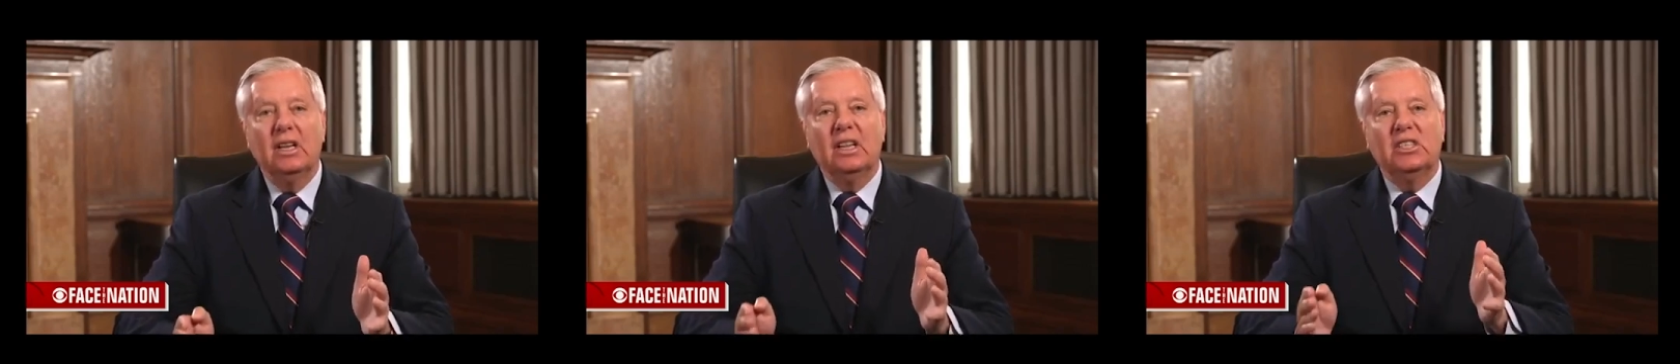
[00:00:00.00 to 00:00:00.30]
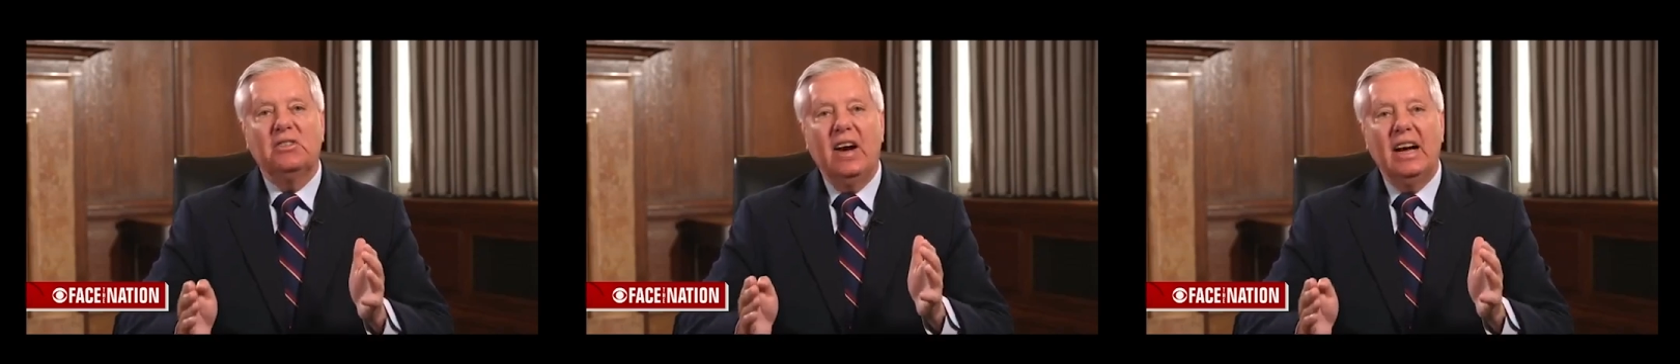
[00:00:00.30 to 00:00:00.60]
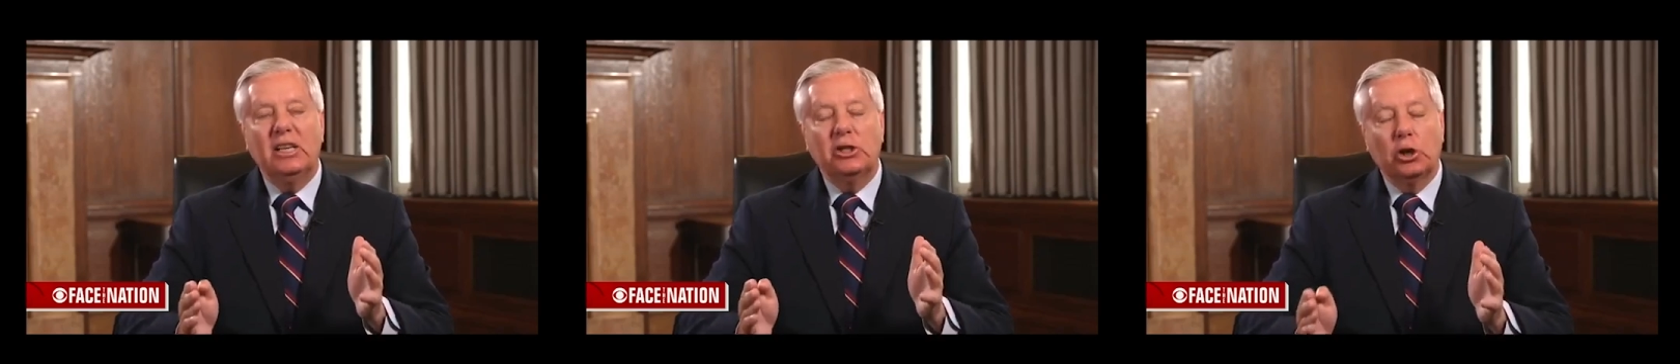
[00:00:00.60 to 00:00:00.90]
Let's
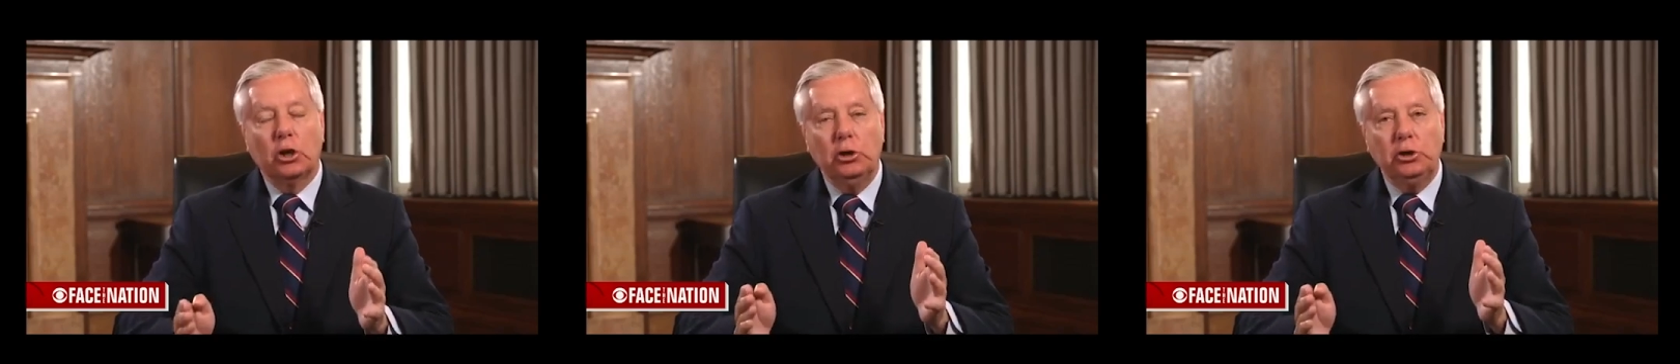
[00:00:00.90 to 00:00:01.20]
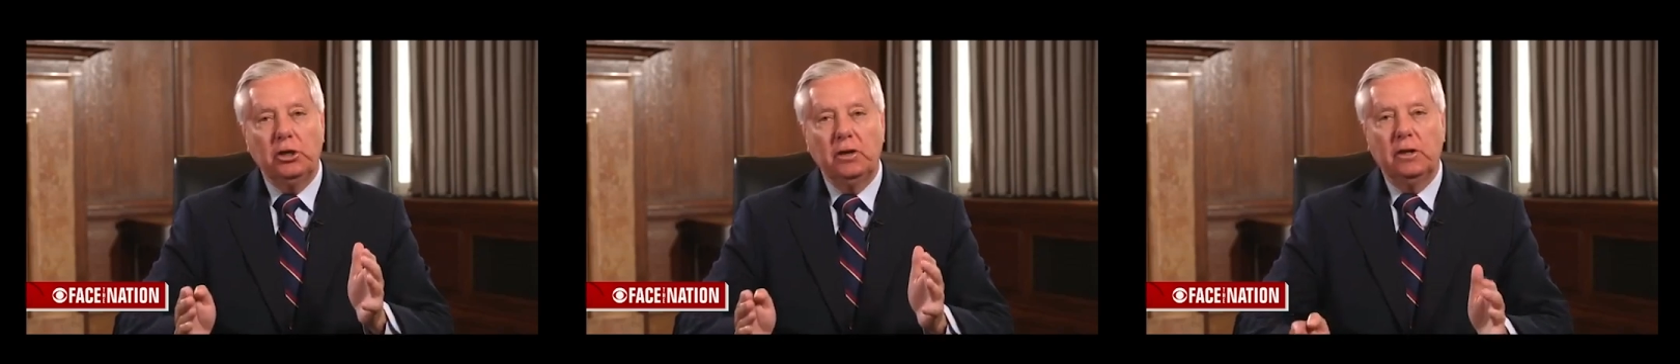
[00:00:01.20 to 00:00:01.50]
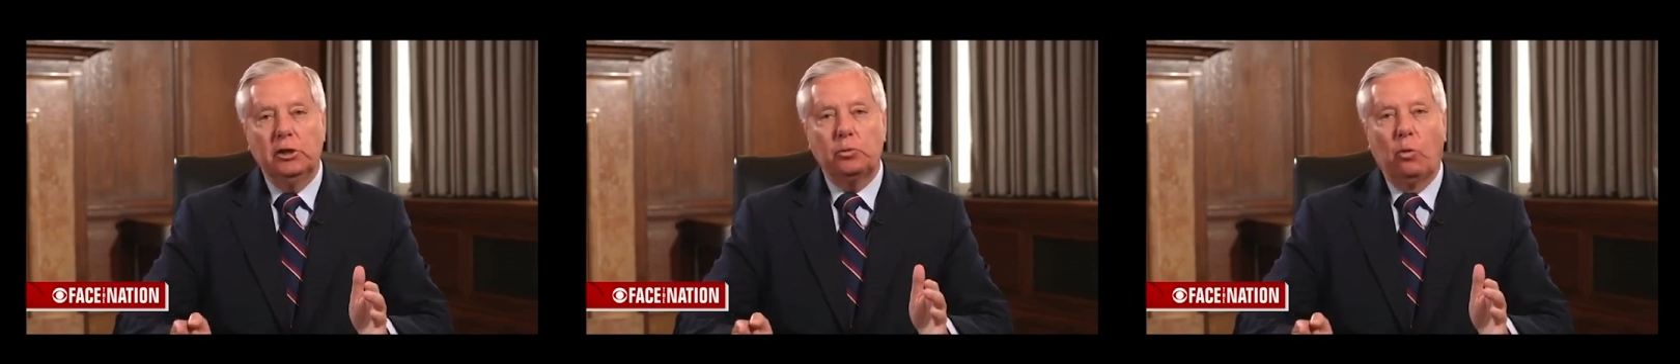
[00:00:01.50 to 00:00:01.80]
find a solution to
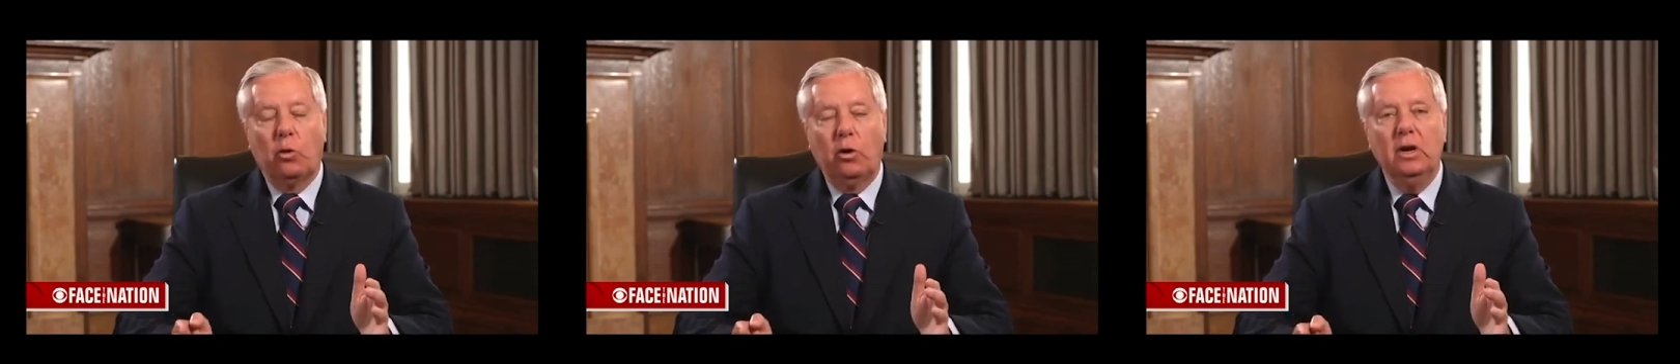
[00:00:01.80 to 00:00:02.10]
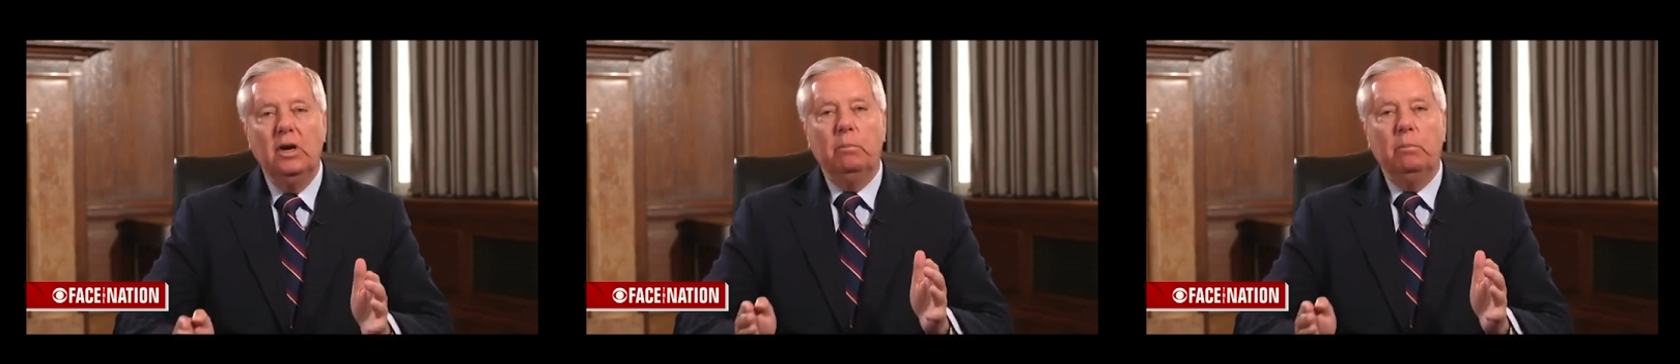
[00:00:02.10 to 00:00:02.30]
this war.